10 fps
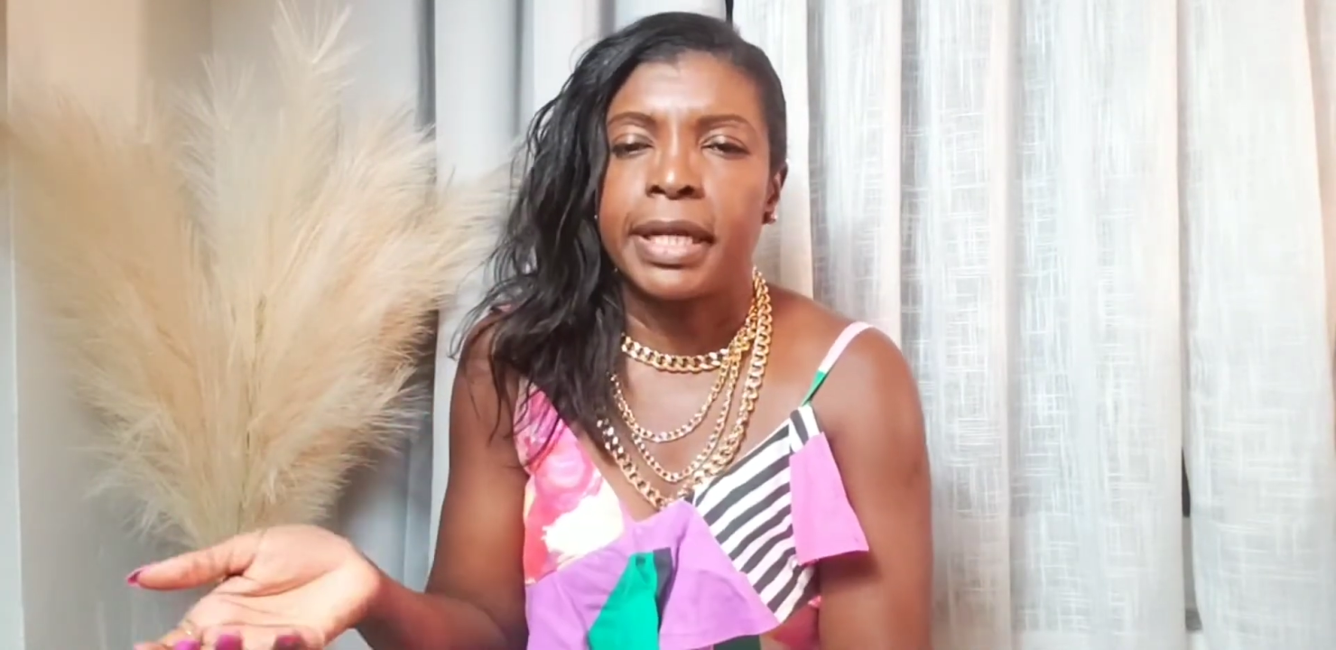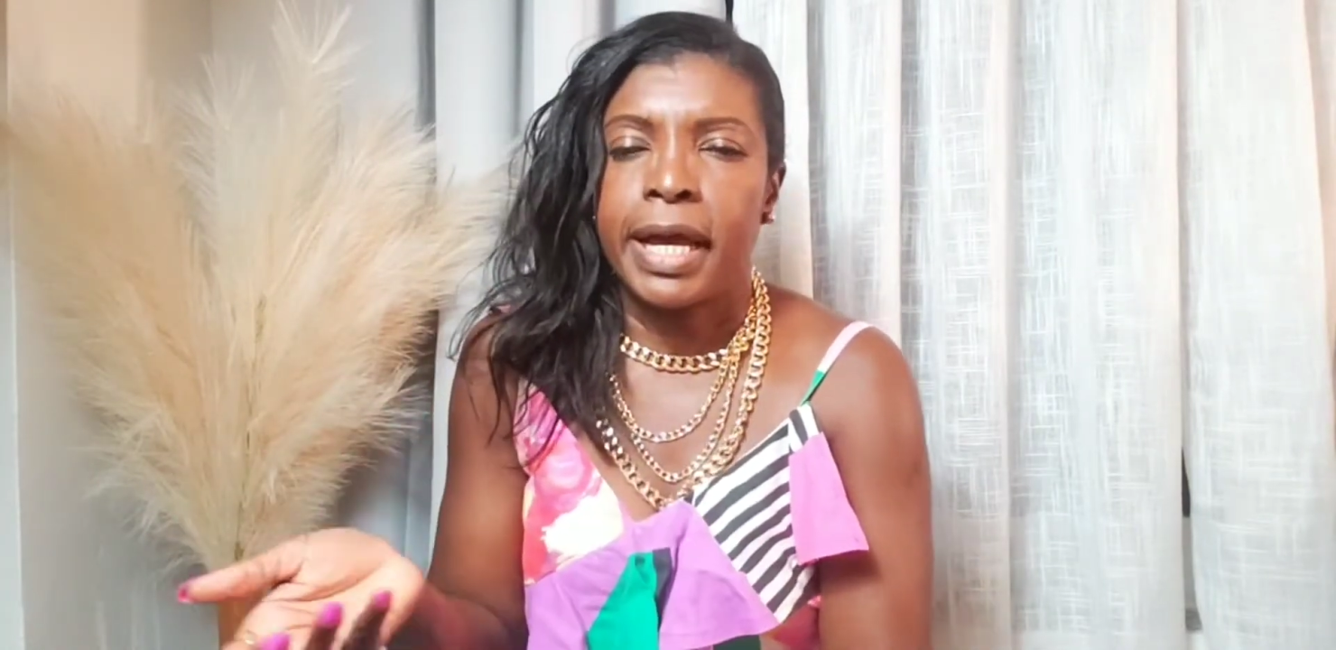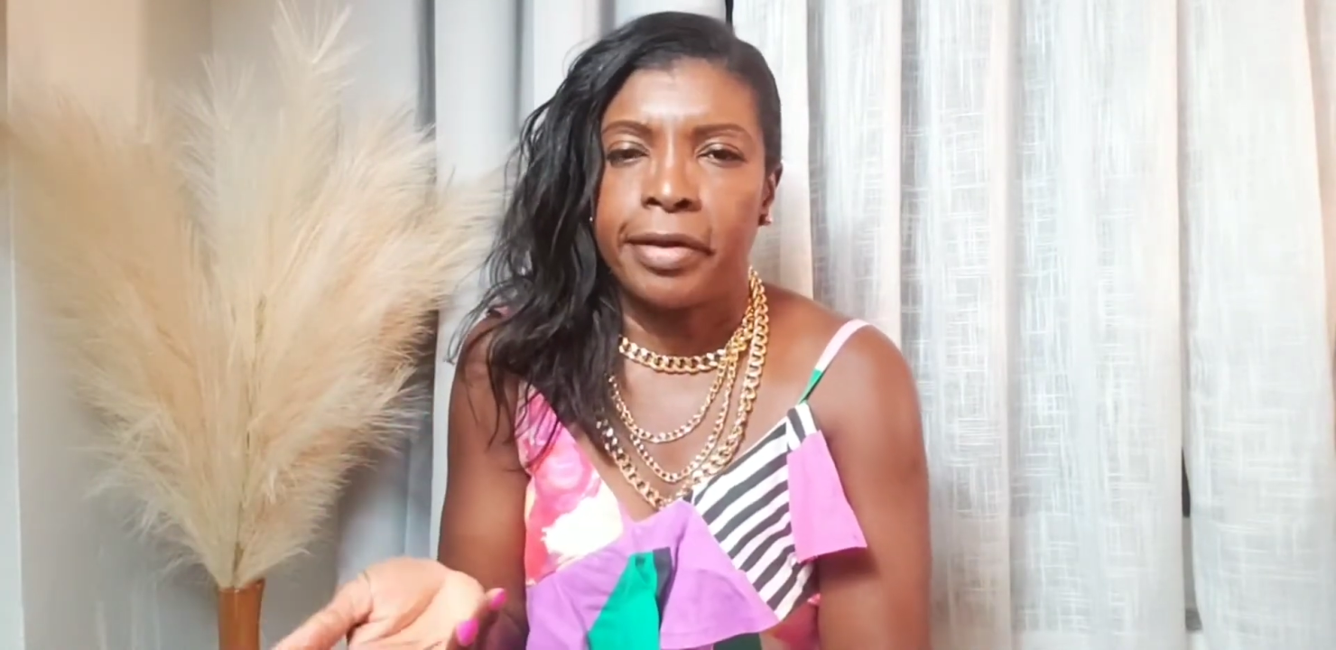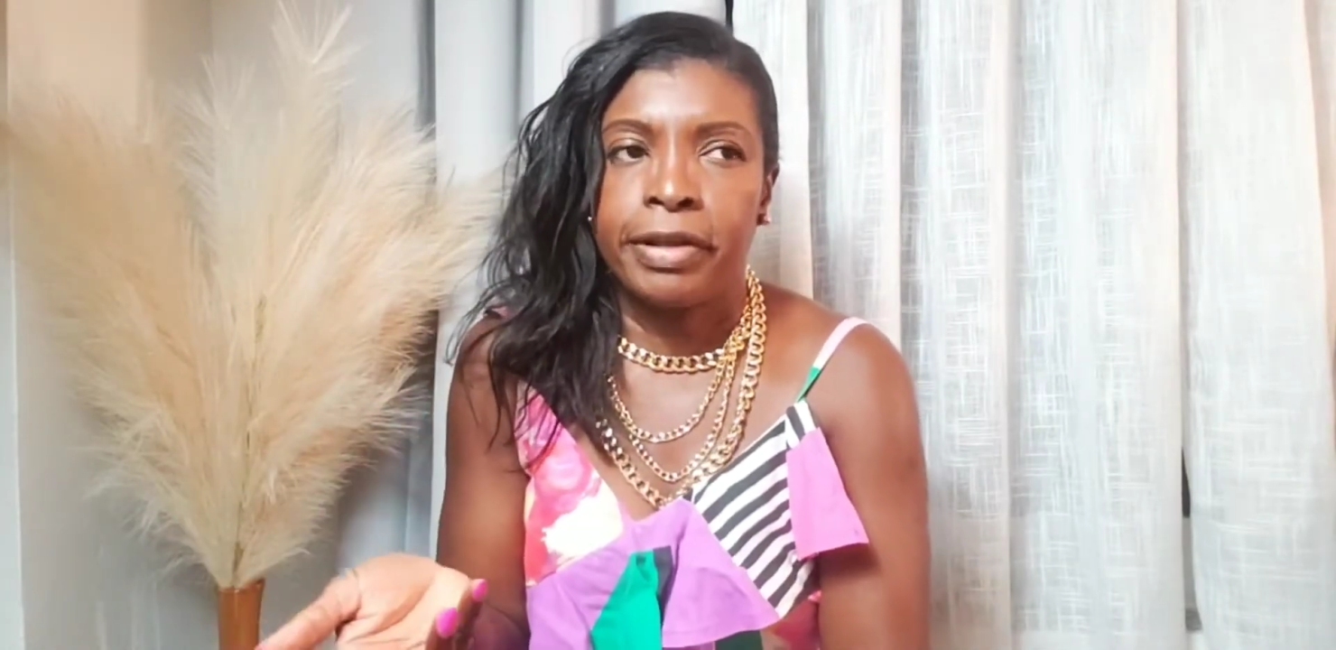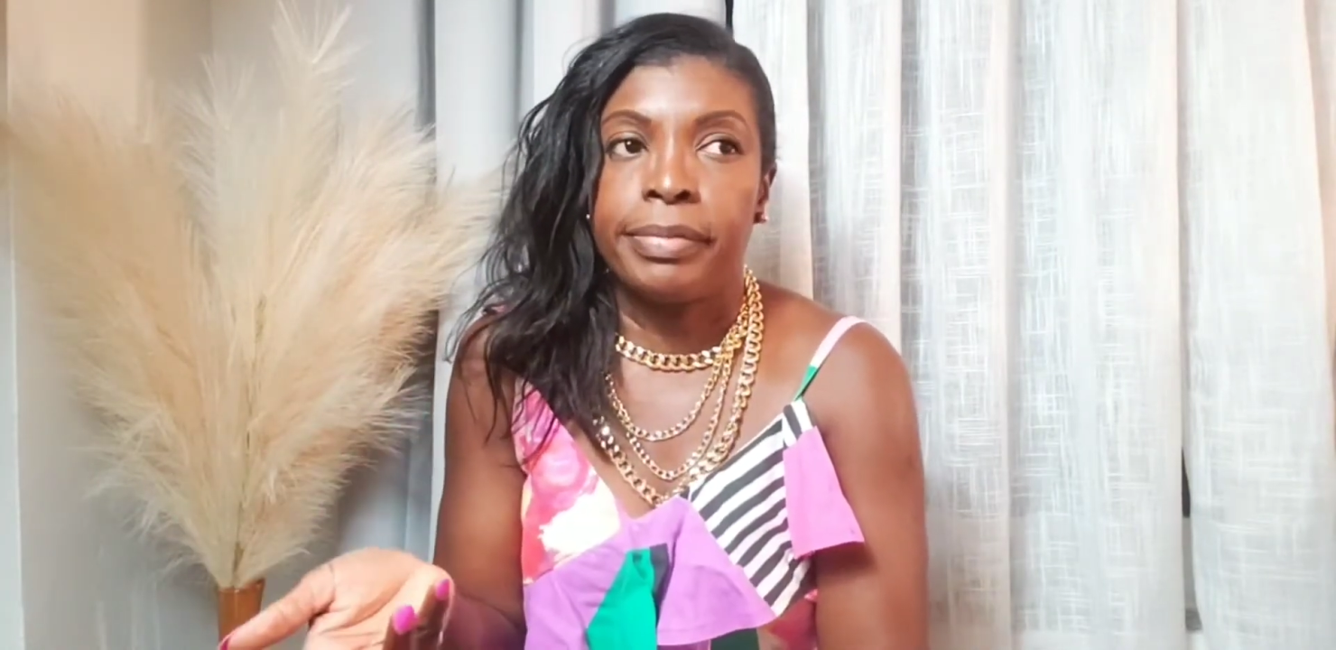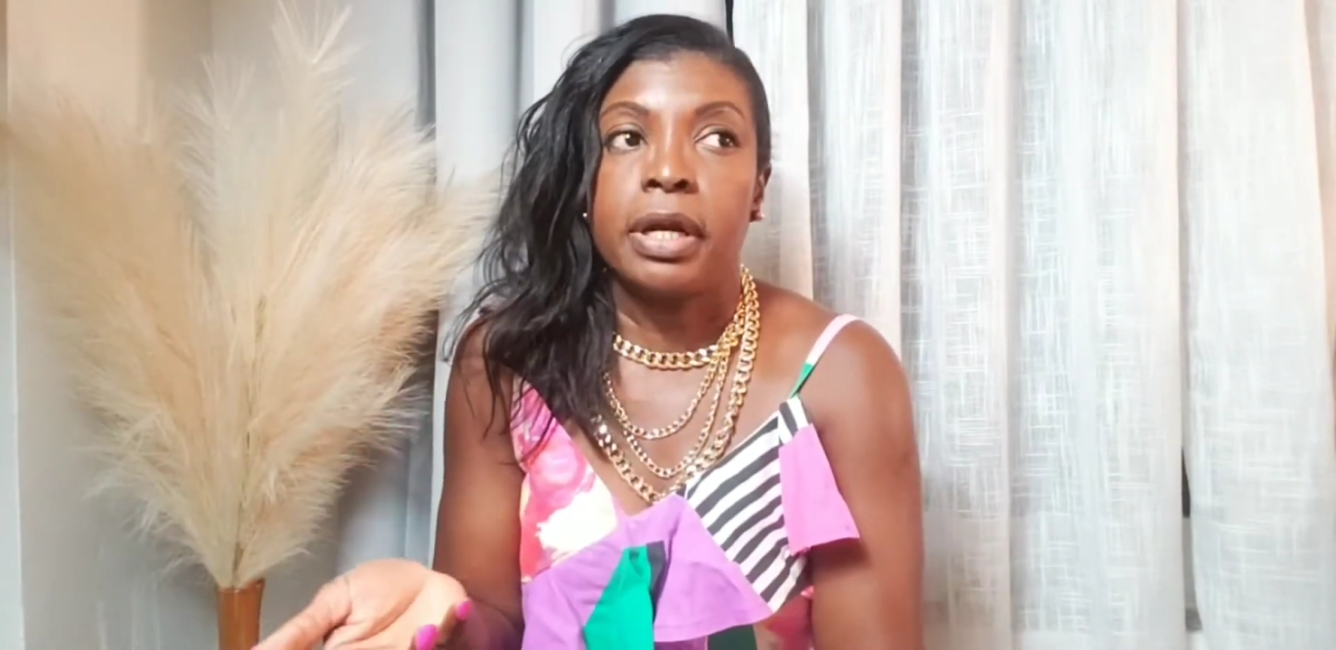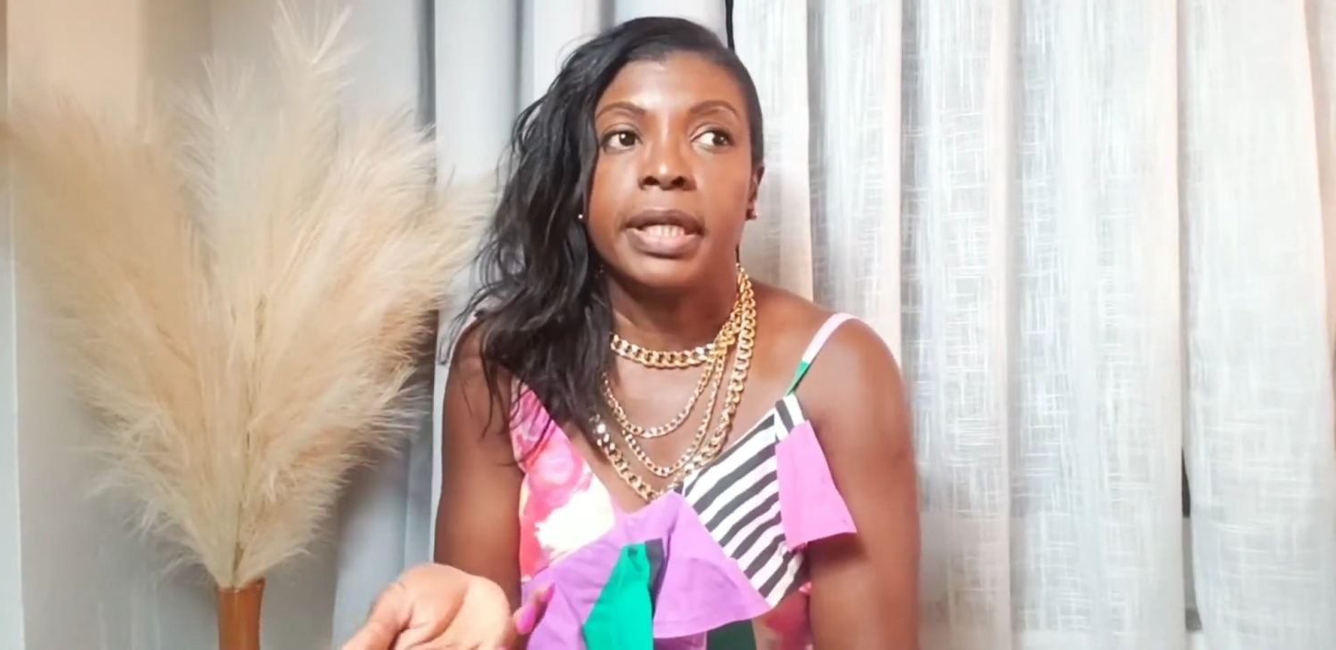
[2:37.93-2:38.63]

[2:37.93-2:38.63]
hyphen be on